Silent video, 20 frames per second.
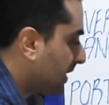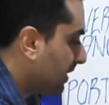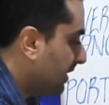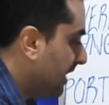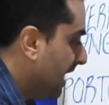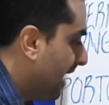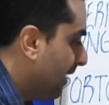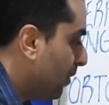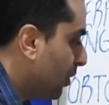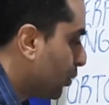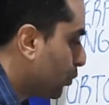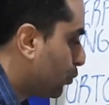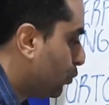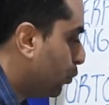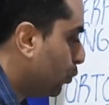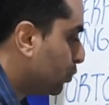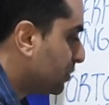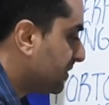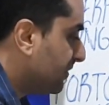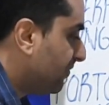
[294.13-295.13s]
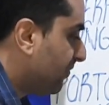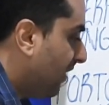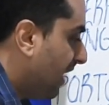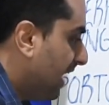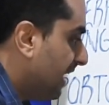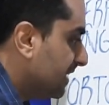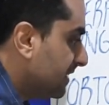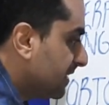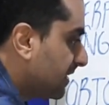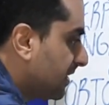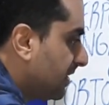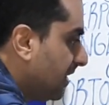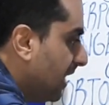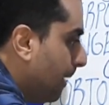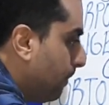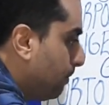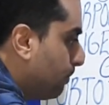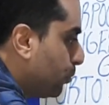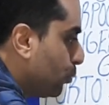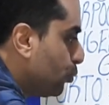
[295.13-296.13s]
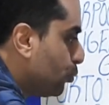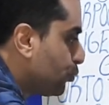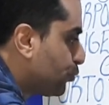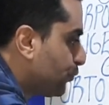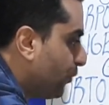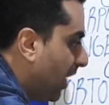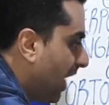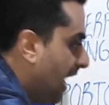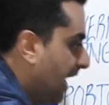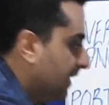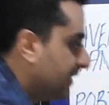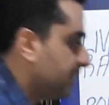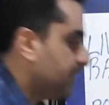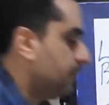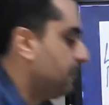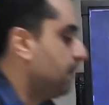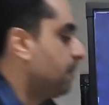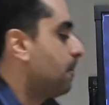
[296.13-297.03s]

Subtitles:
Leverkusen 1, Club Brugge 1.